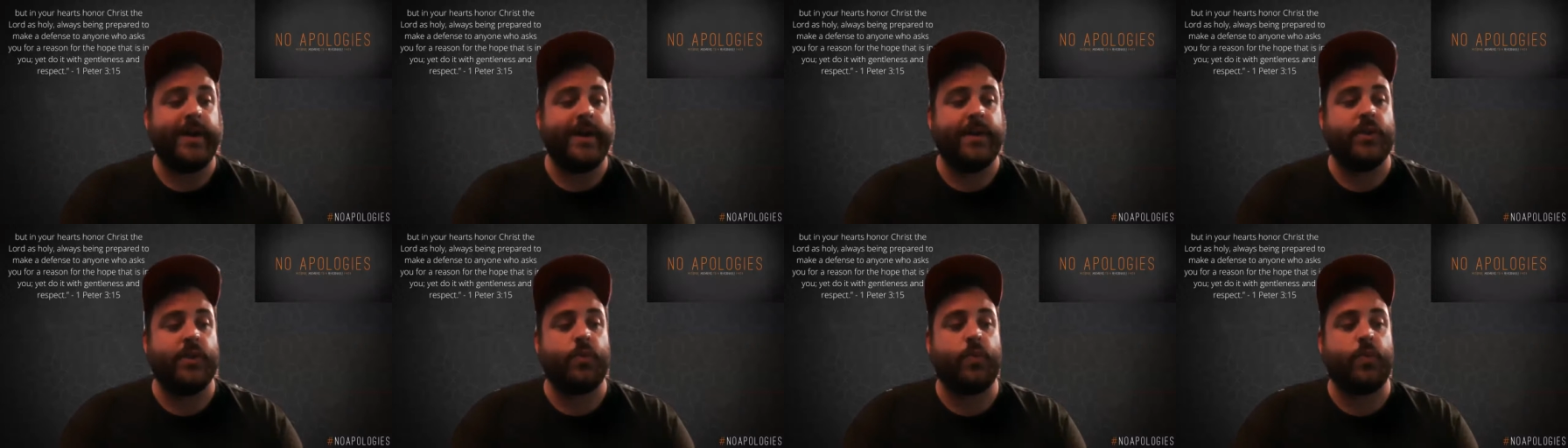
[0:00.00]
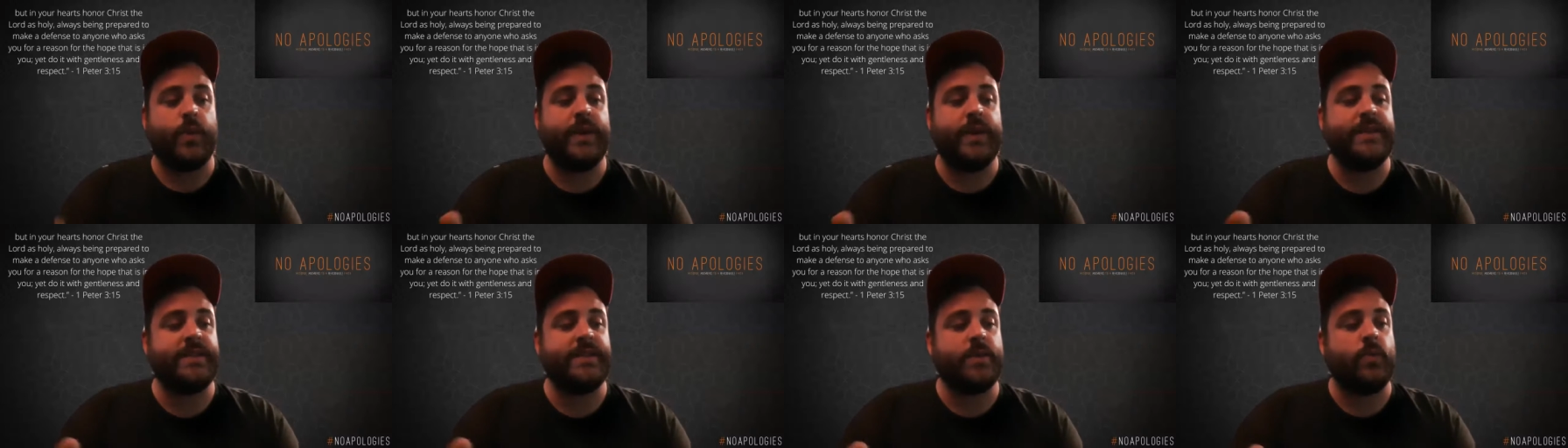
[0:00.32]
And the
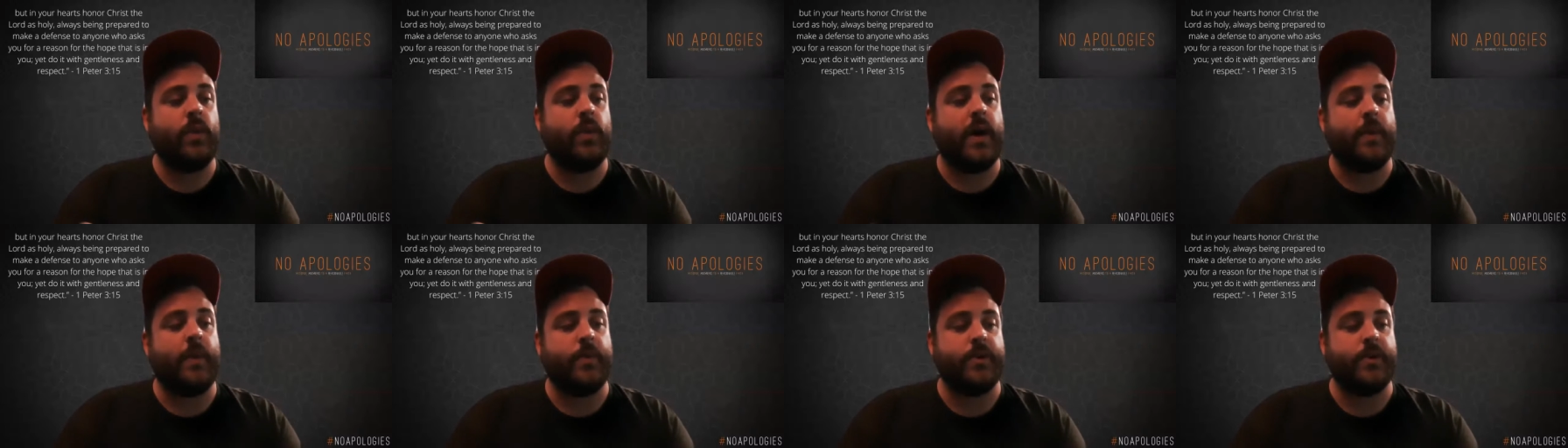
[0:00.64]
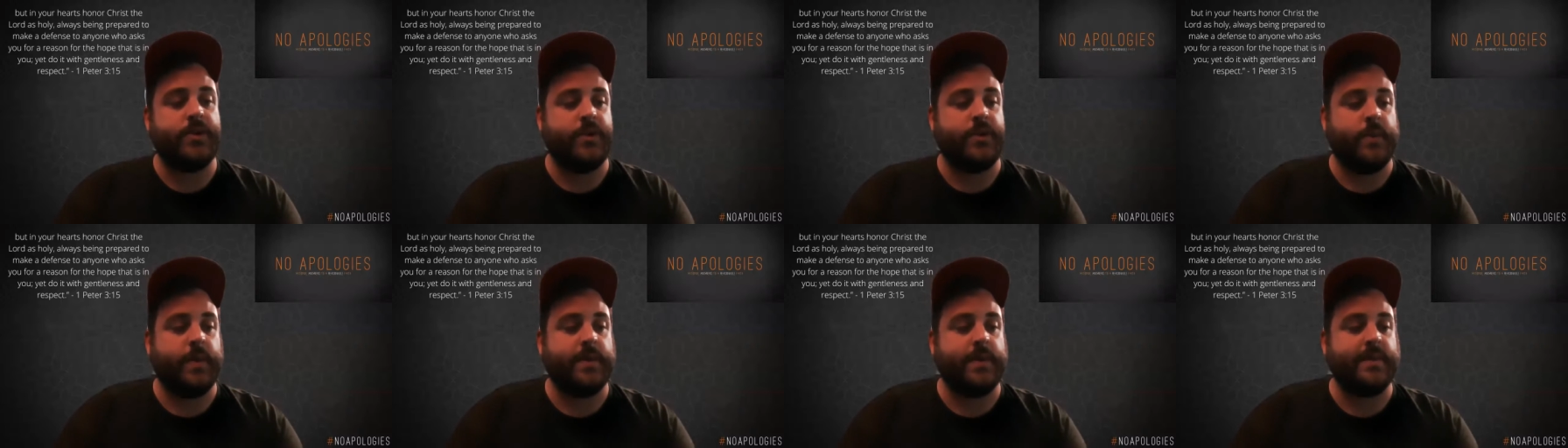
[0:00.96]
reason why we're
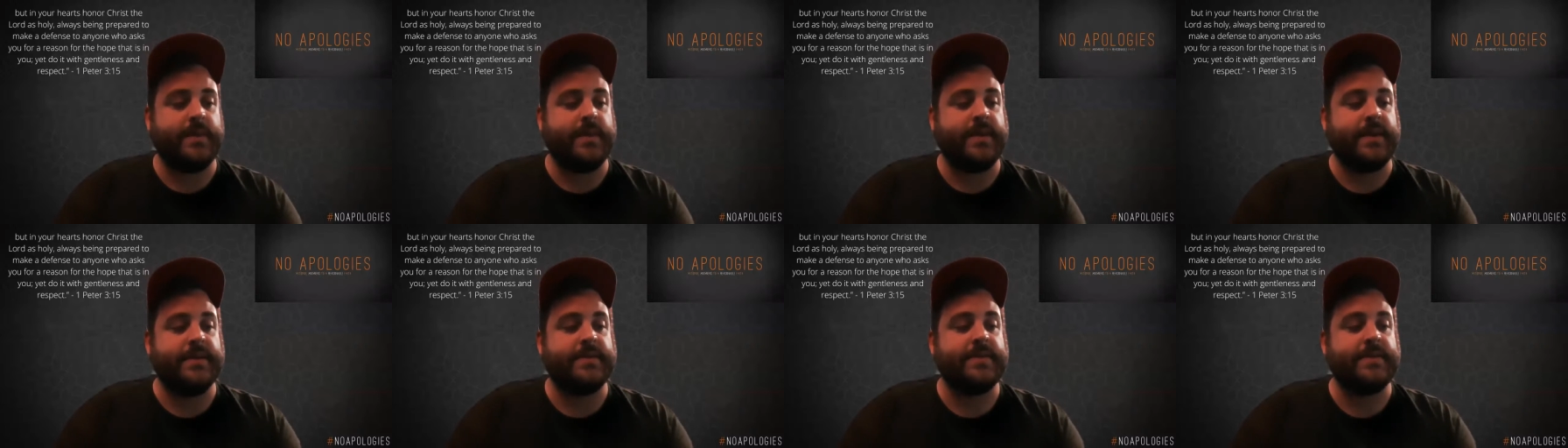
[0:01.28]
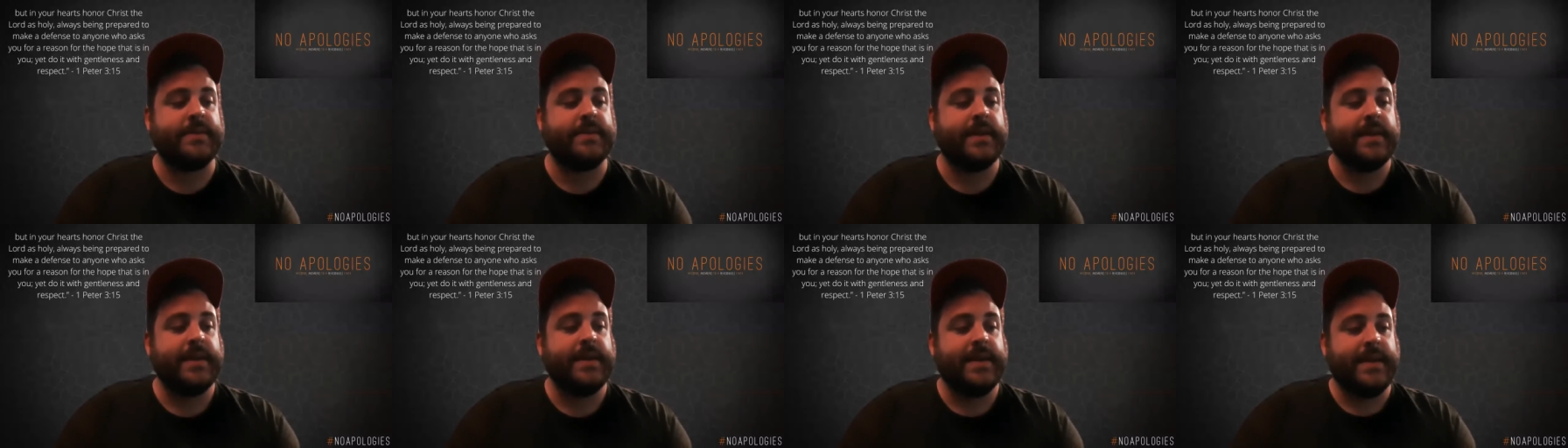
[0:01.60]
doing this
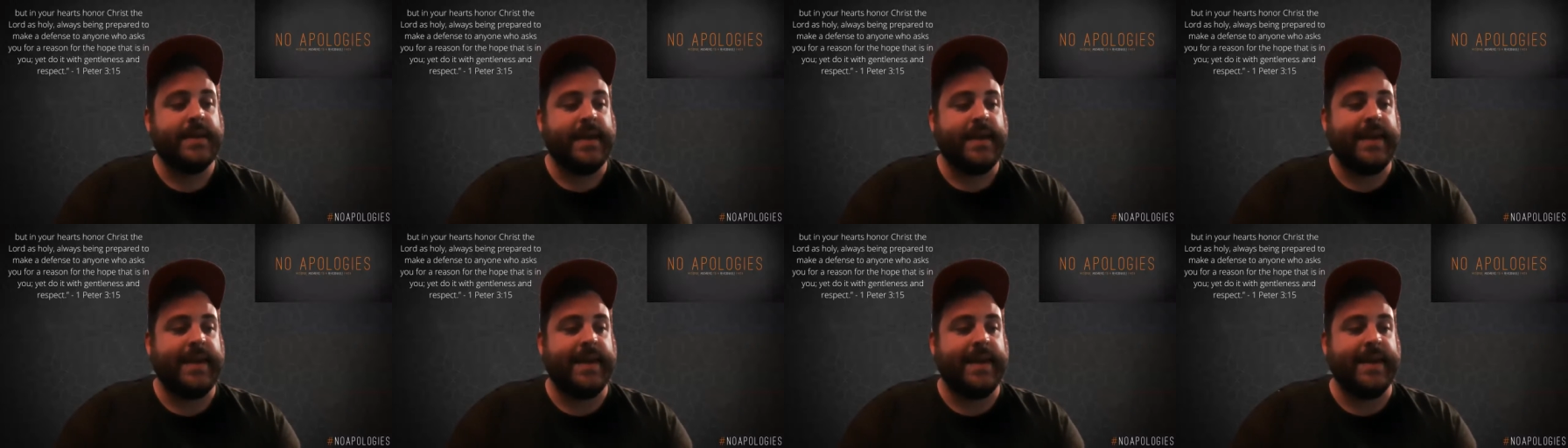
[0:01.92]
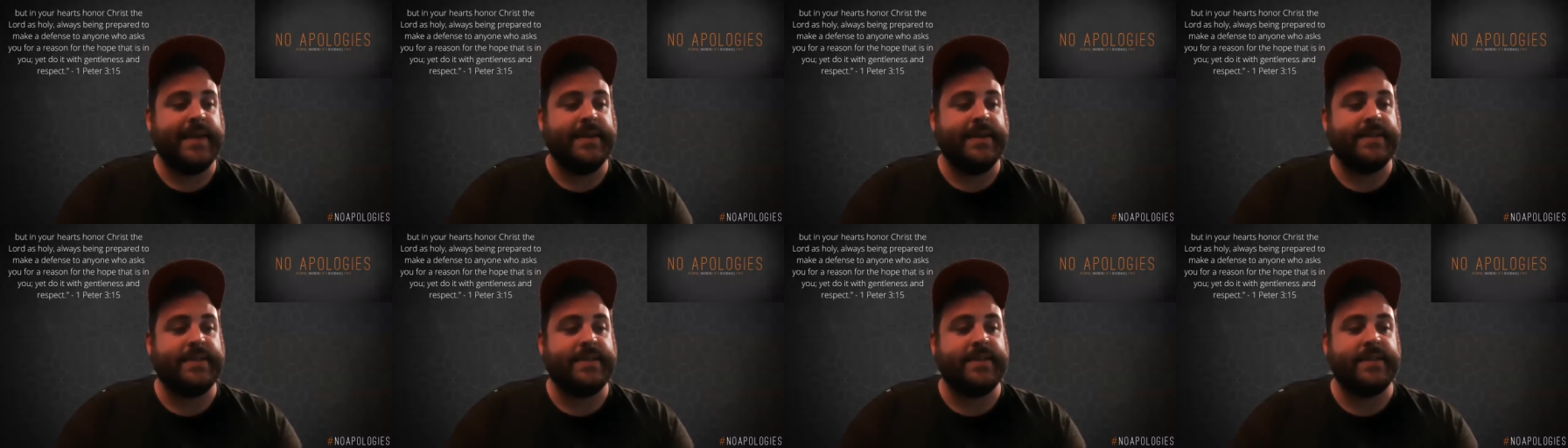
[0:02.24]

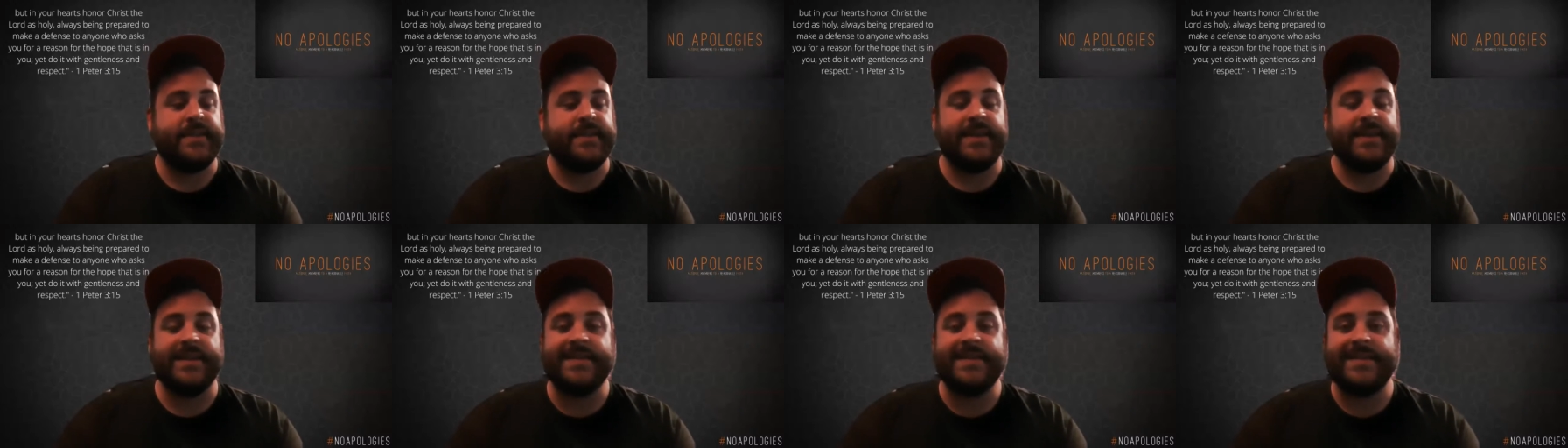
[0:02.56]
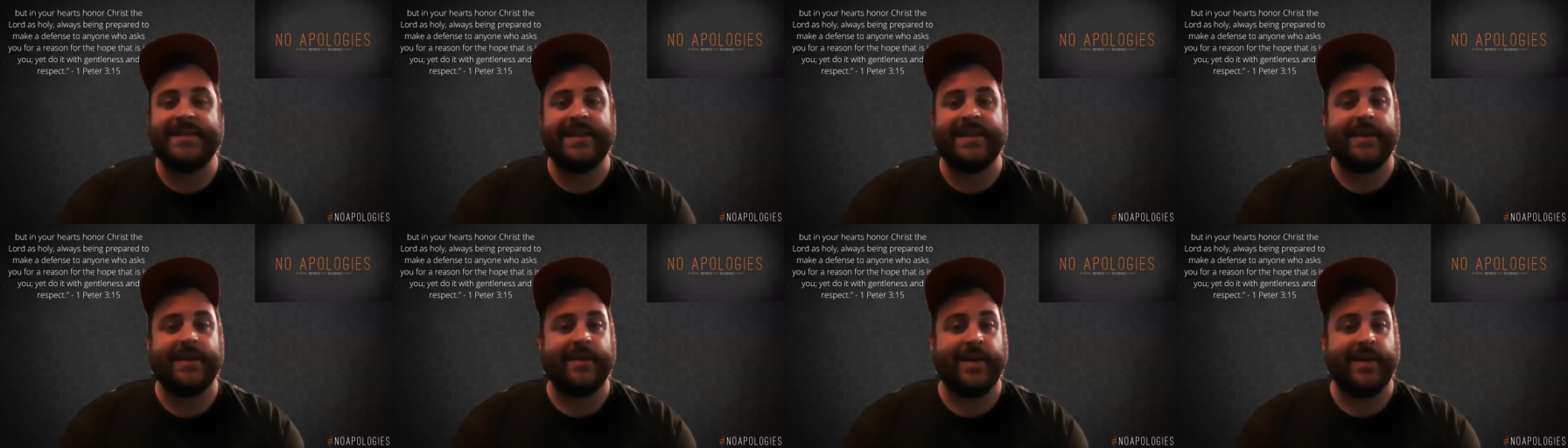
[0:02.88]
is this
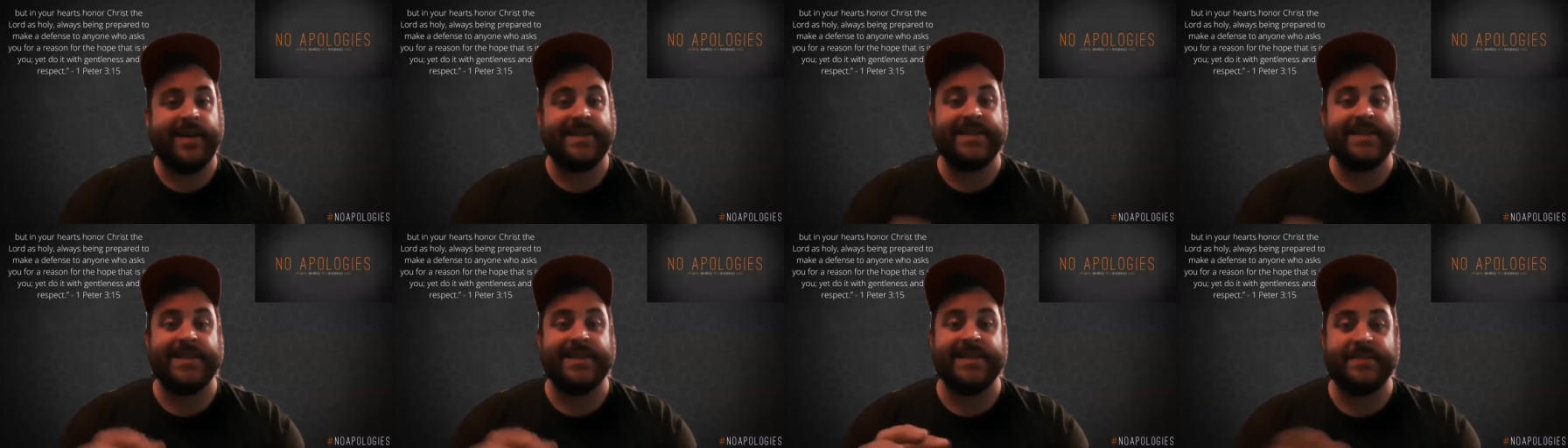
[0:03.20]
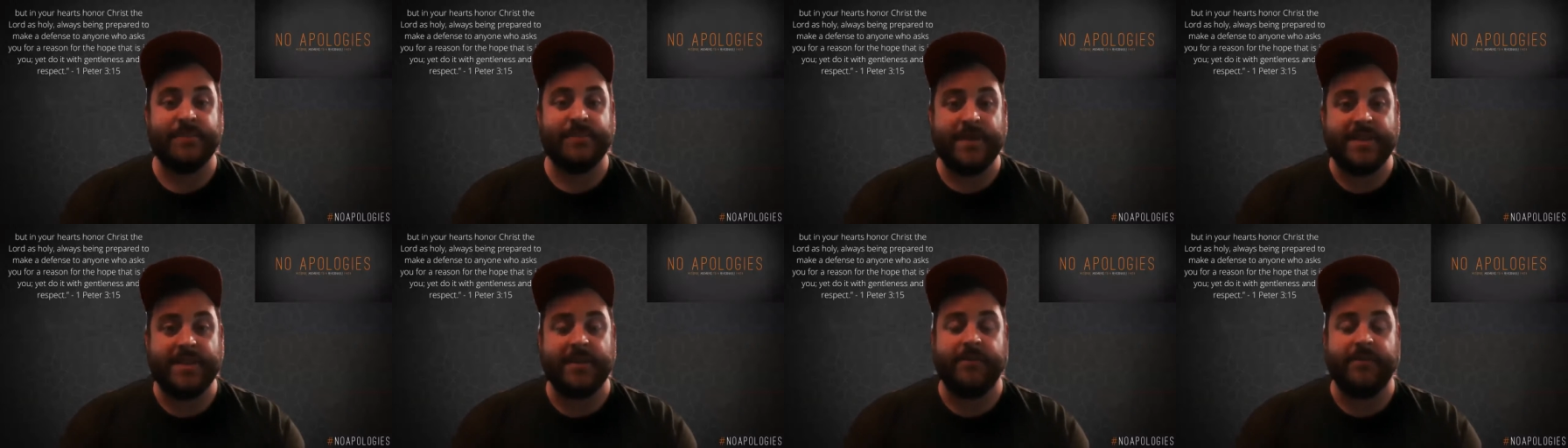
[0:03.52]
series is
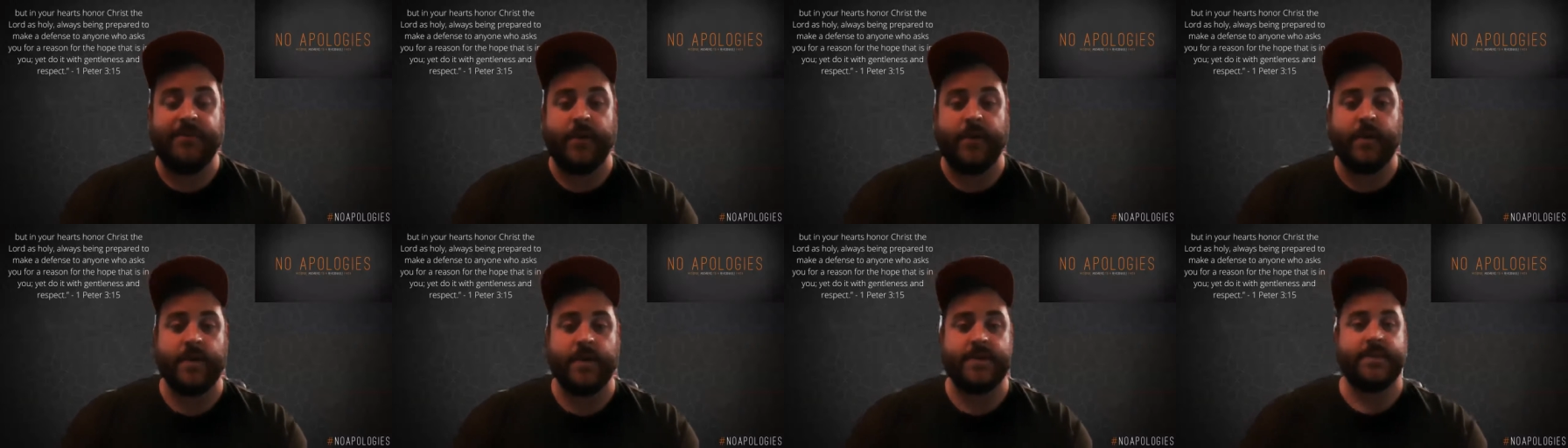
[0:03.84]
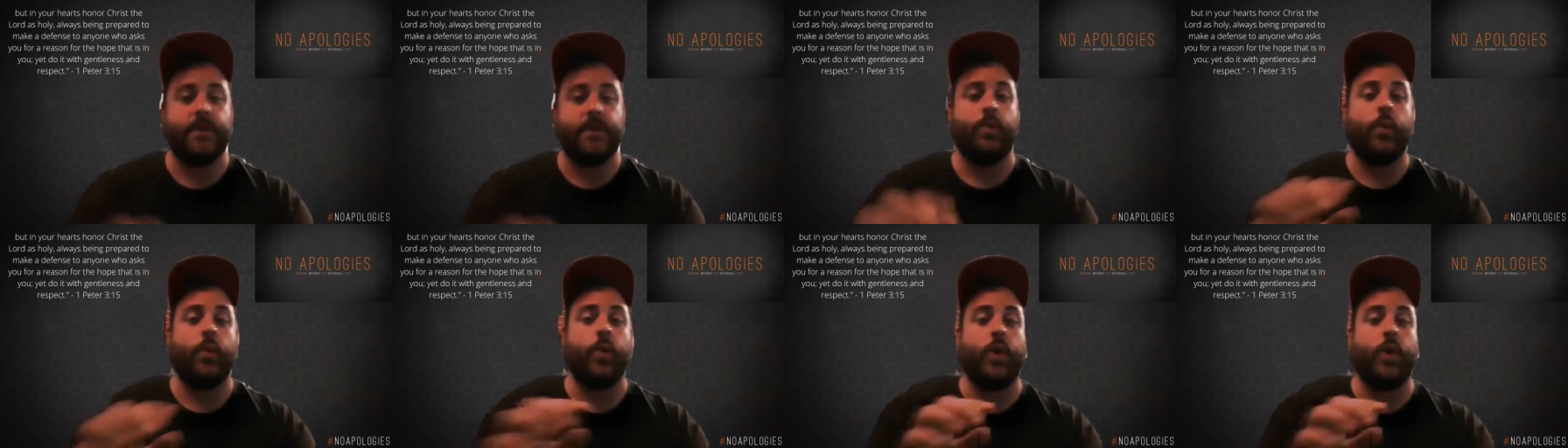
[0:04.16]
meant to focus
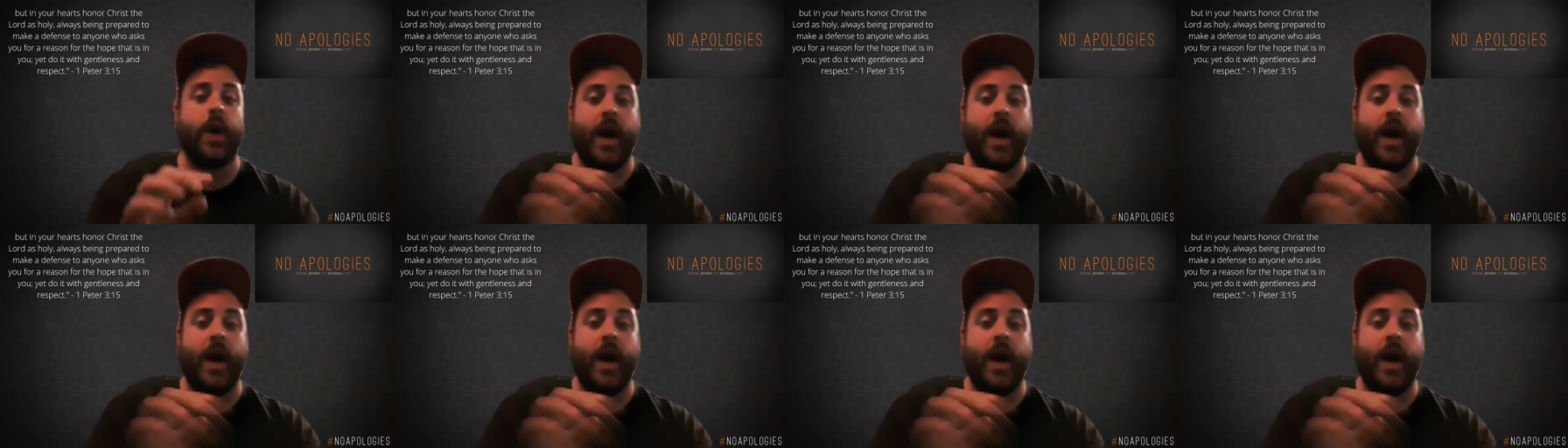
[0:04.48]
on what